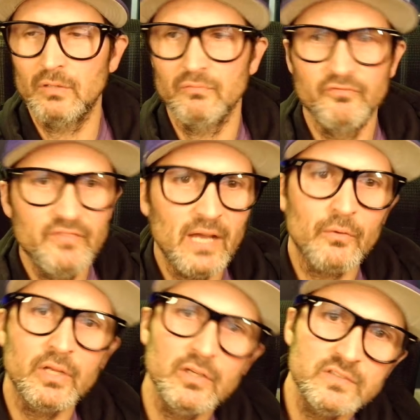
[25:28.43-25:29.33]

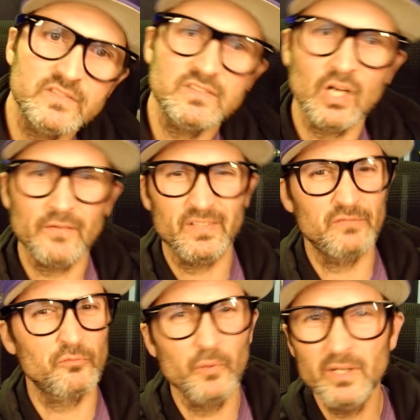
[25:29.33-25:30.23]
Very good stuff. He
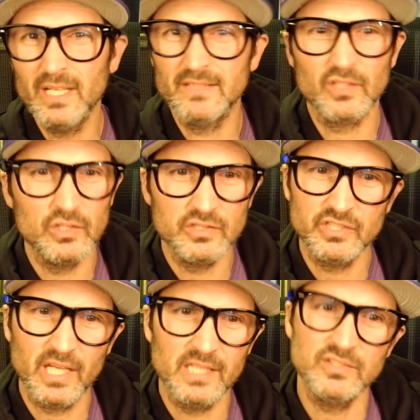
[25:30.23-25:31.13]
really has a good
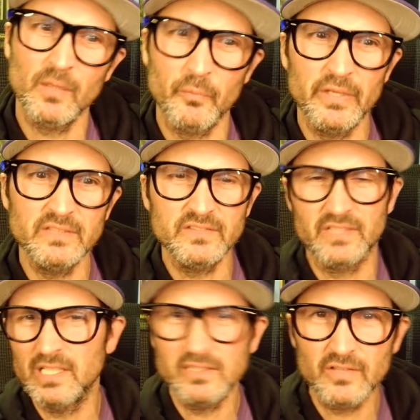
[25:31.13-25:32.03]
changeup. We didn't
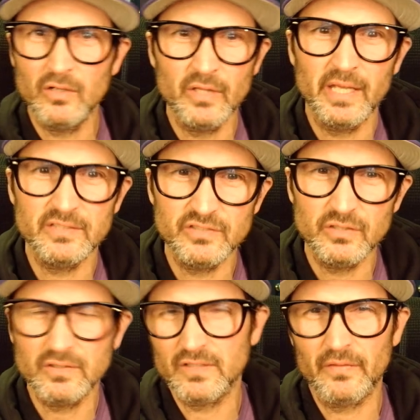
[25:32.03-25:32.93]
see it a ton last
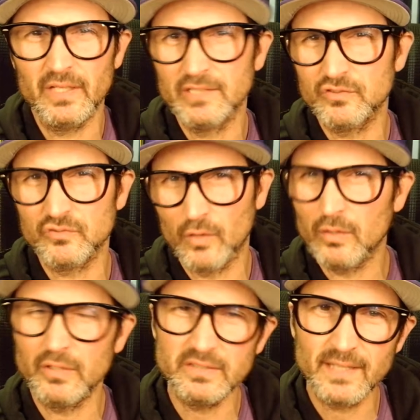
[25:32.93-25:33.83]
year because I think he
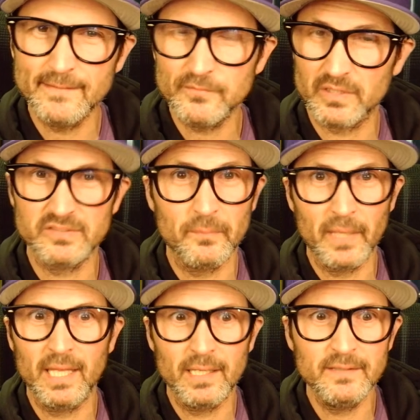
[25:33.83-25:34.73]
struggled at times with his
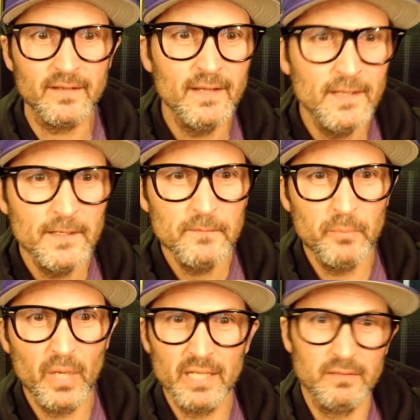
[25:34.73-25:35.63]
command.
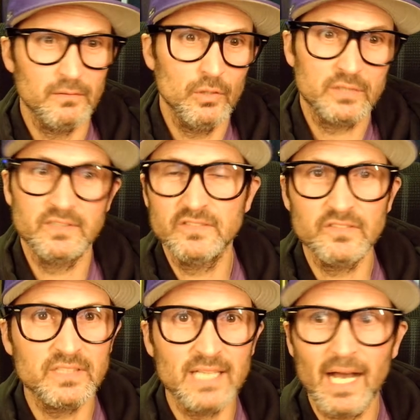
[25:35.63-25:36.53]
But look, this
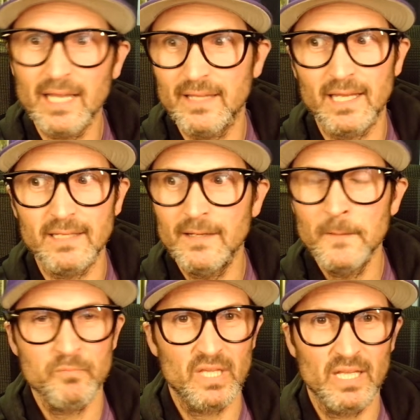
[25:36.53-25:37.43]
is a guy that
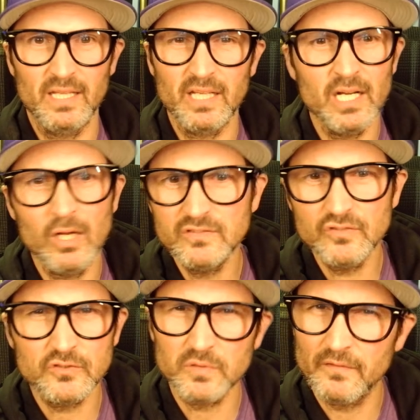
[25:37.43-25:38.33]
it all
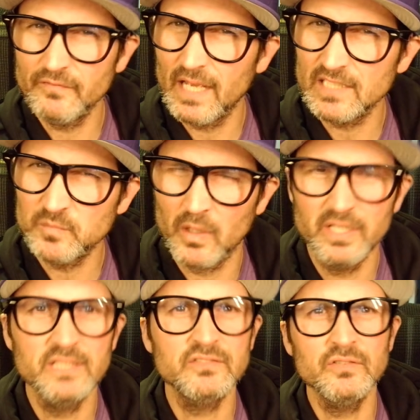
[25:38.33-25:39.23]
starts with the fastball. He
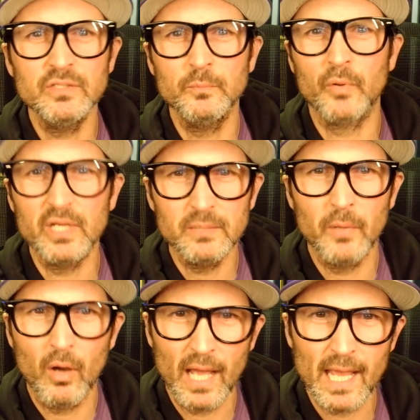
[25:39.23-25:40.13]
gets a little breaking
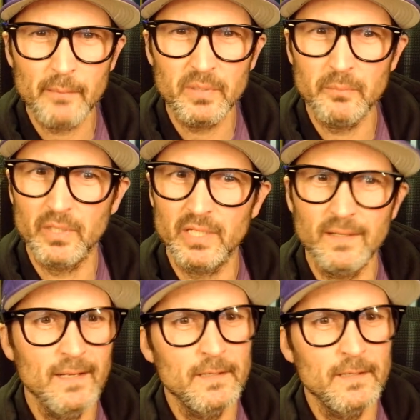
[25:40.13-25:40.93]
ball happy, but